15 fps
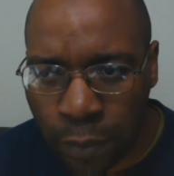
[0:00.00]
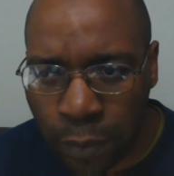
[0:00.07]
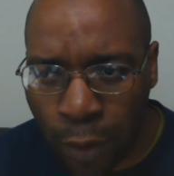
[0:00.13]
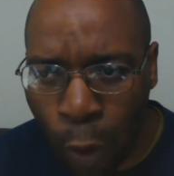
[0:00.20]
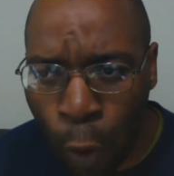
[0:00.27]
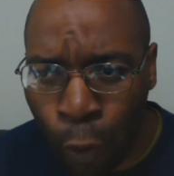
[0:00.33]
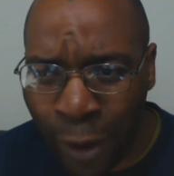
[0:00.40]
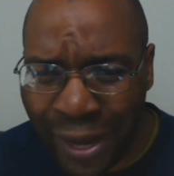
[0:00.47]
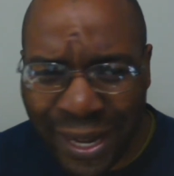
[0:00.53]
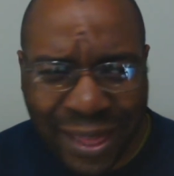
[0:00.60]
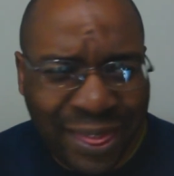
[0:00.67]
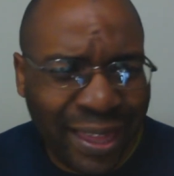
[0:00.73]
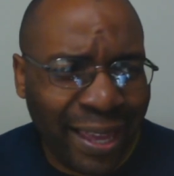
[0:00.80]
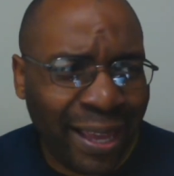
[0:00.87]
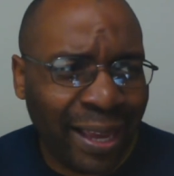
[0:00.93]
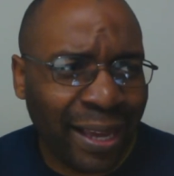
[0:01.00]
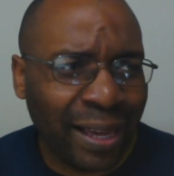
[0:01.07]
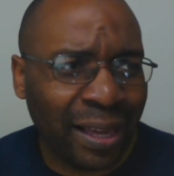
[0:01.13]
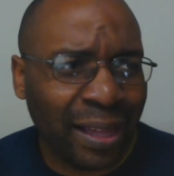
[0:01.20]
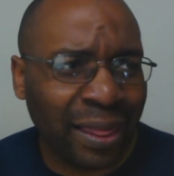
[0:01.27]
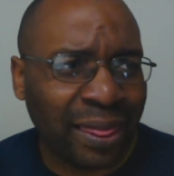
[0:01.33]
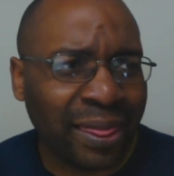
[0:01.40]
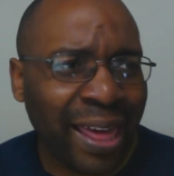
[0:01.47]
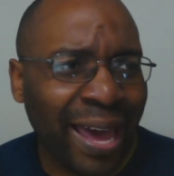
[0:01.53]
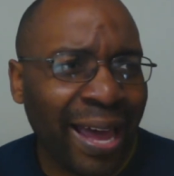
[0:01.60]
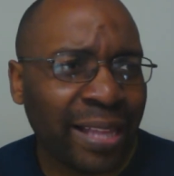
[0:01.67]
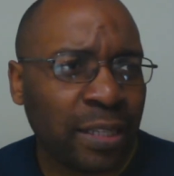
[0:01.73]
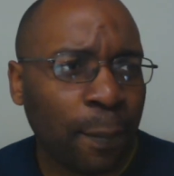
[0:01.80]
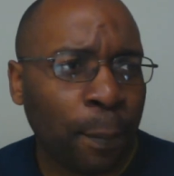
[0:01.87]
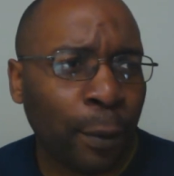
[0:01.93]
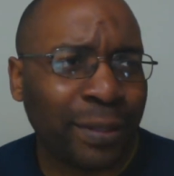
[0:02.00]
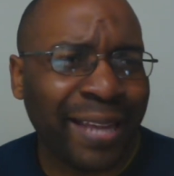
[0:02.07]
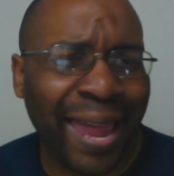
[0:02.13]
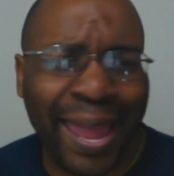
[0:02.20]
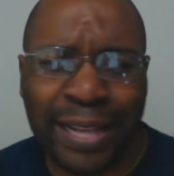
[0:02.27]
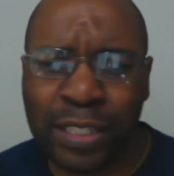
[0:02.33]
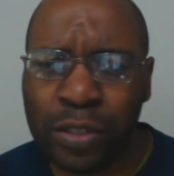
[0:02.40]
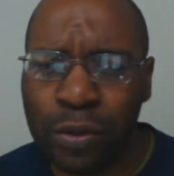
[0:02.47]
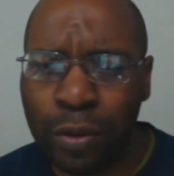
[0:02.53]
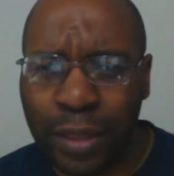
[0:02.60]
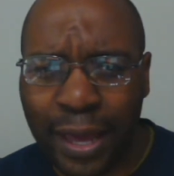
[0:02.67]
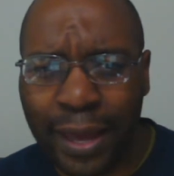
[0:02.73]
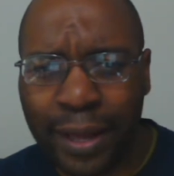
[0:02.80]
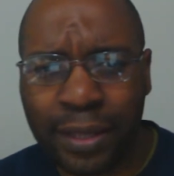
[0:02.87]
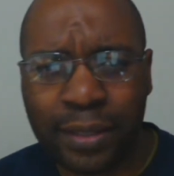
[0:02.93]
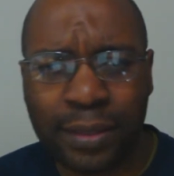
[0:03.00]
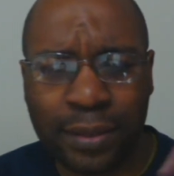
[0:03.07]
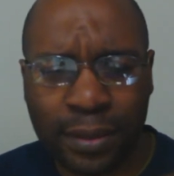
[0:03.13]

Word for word: or anything that pertains to that.